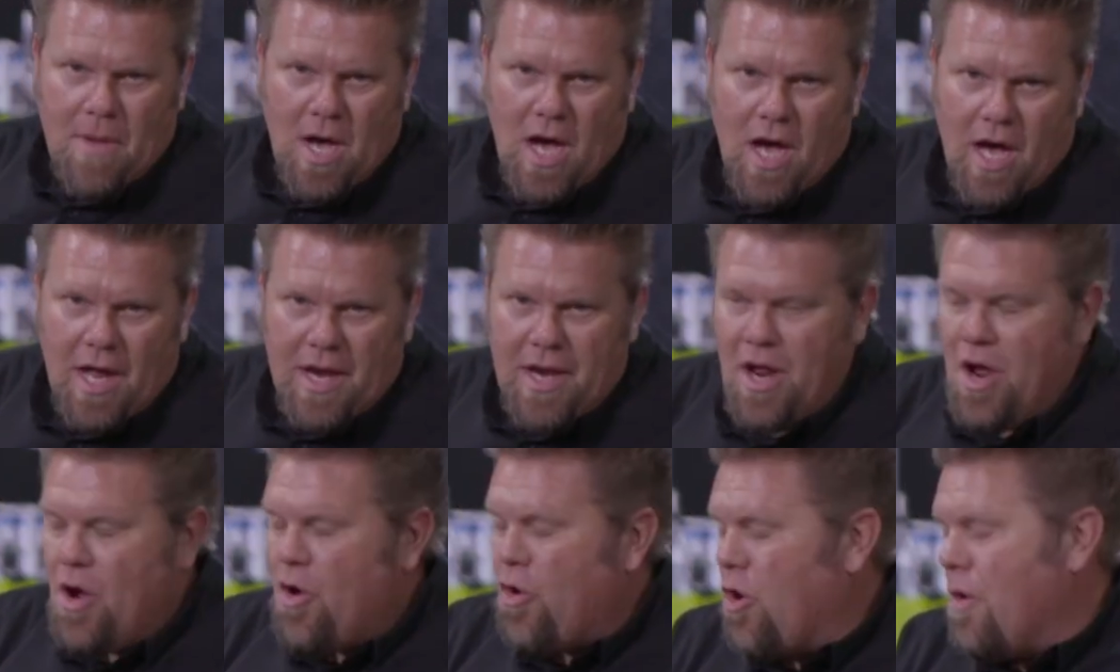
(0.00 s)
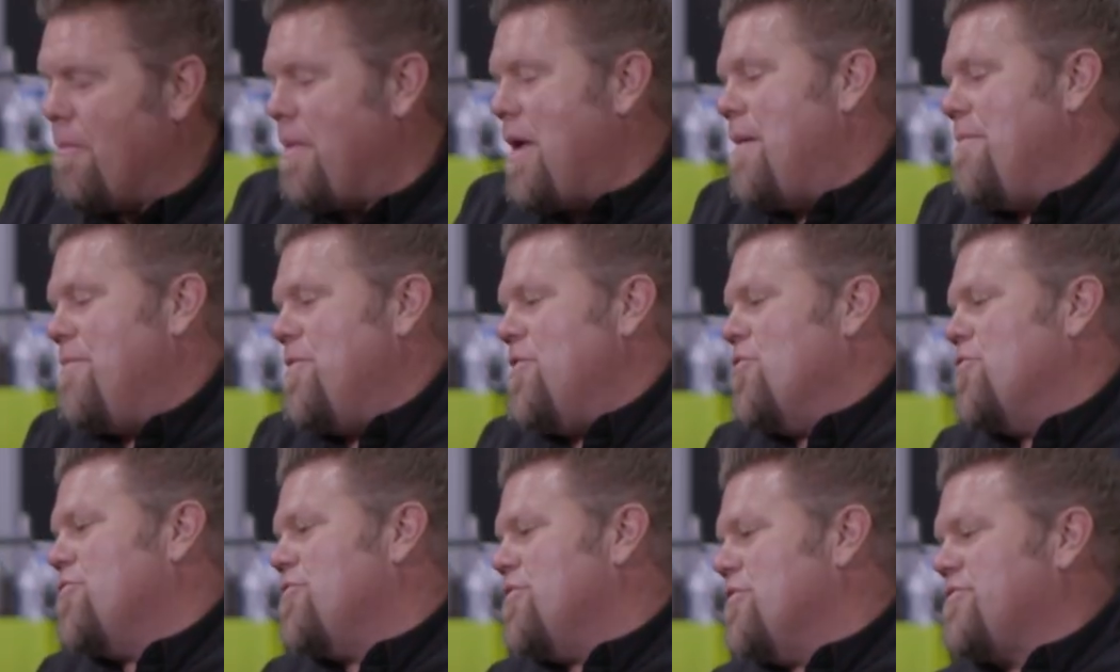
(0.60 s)
mud, or
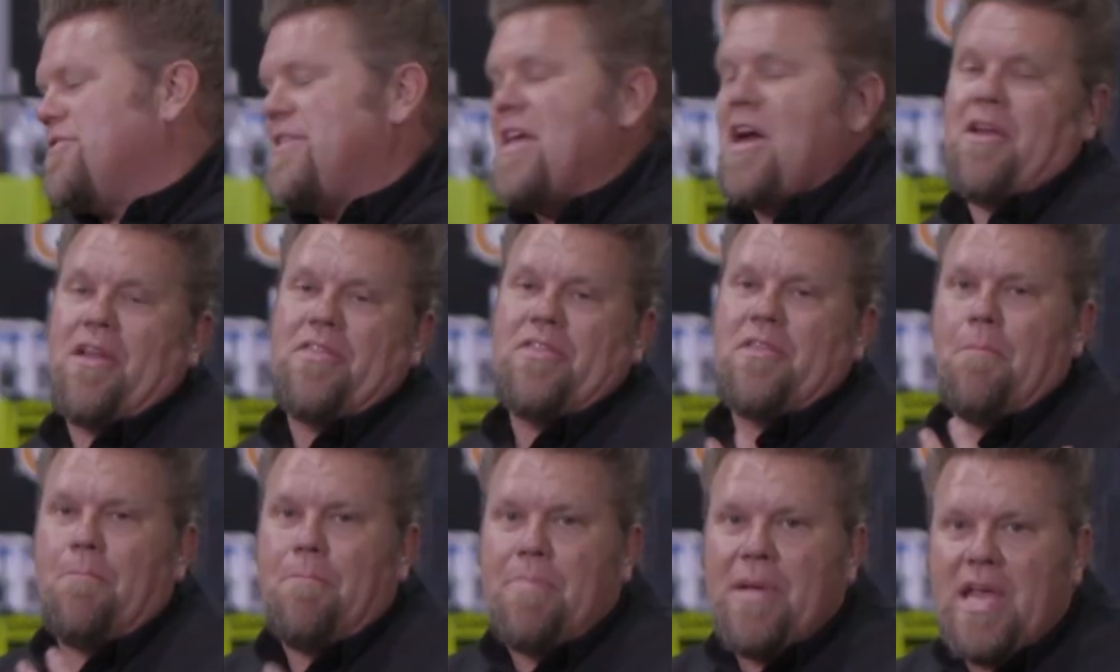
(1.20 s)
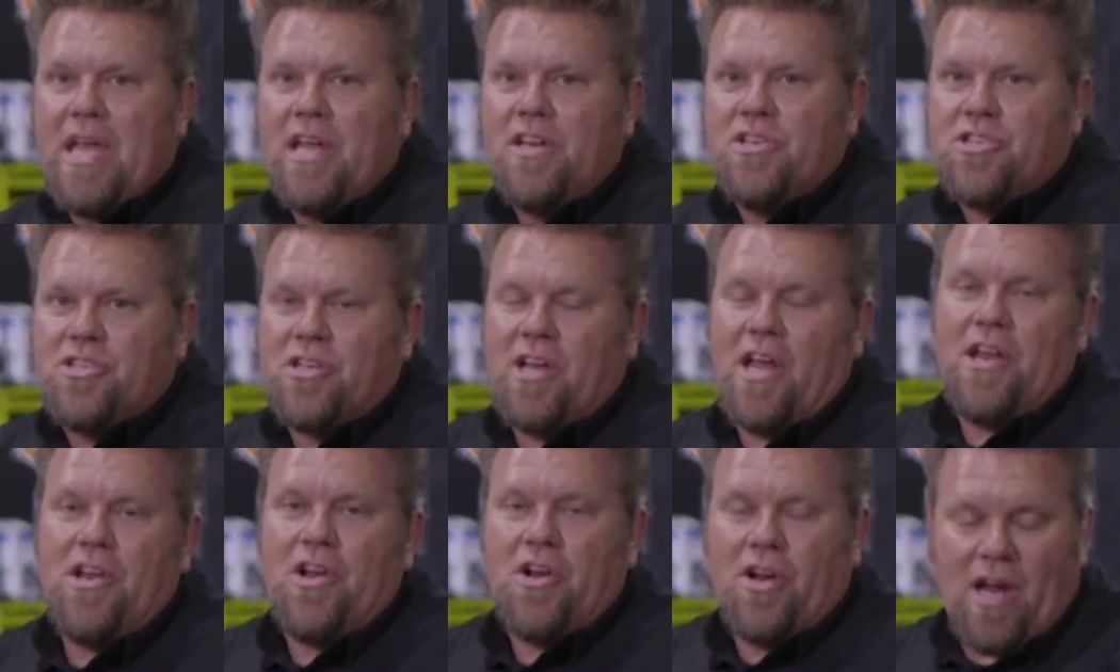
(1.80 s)
maybe you're just down at the
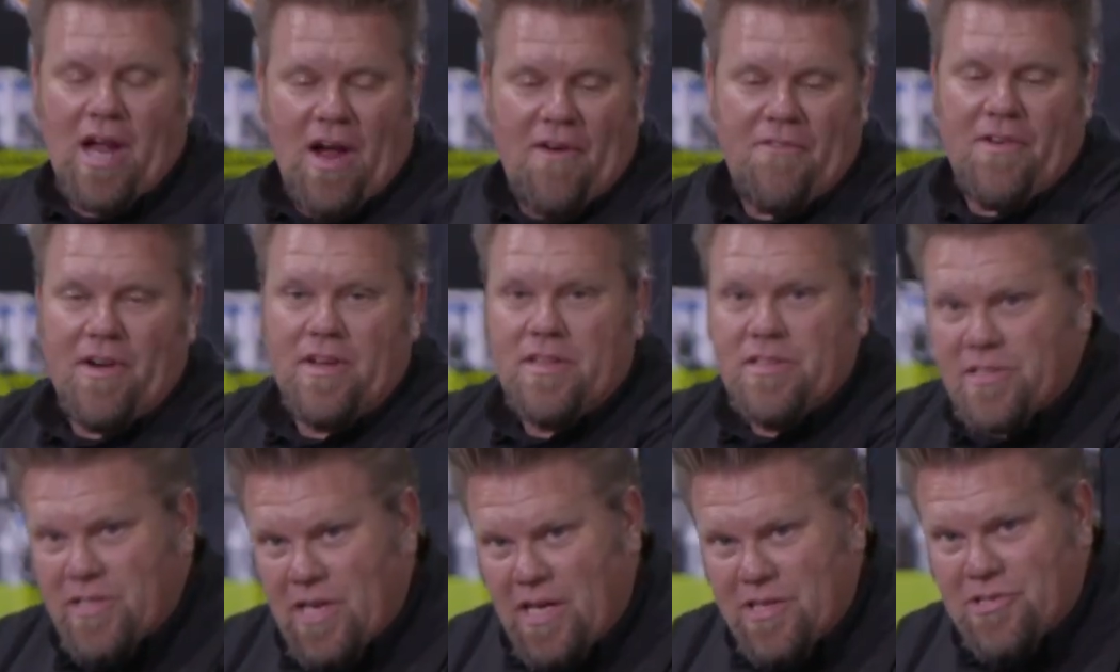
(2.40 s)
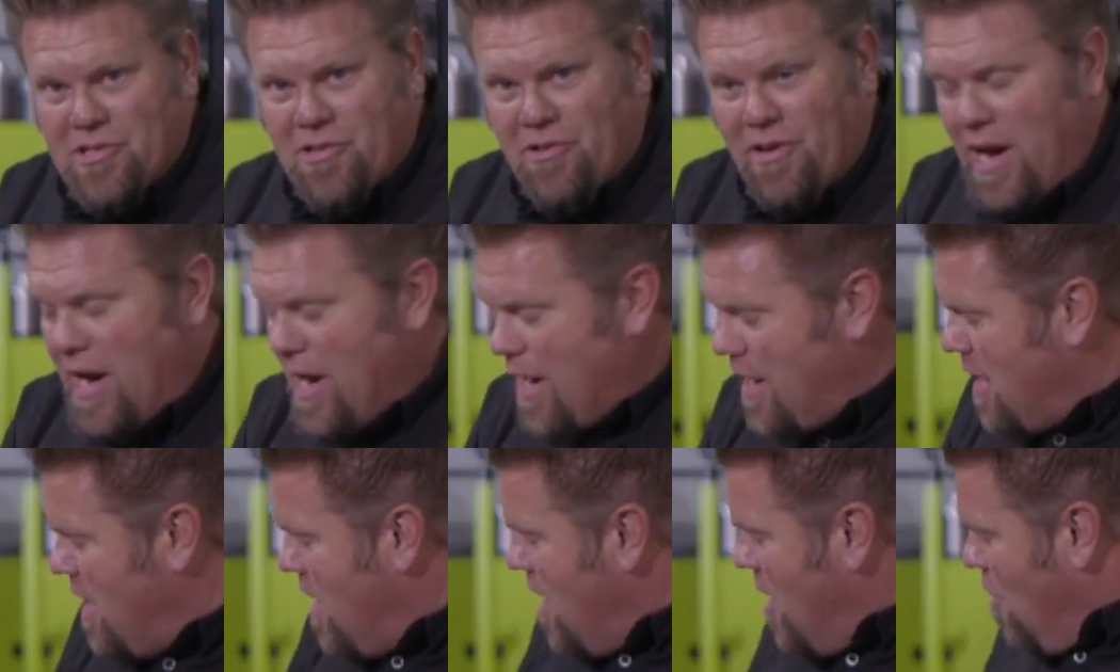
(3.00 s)
beach and you're covered in
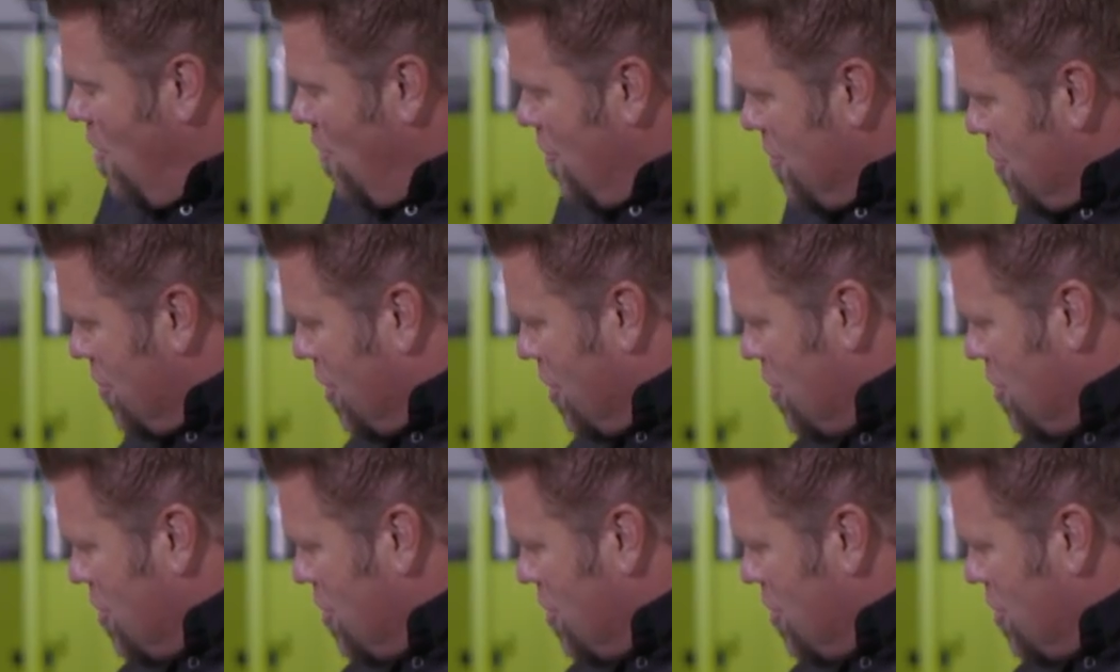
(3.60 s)
sunscreen. Well, you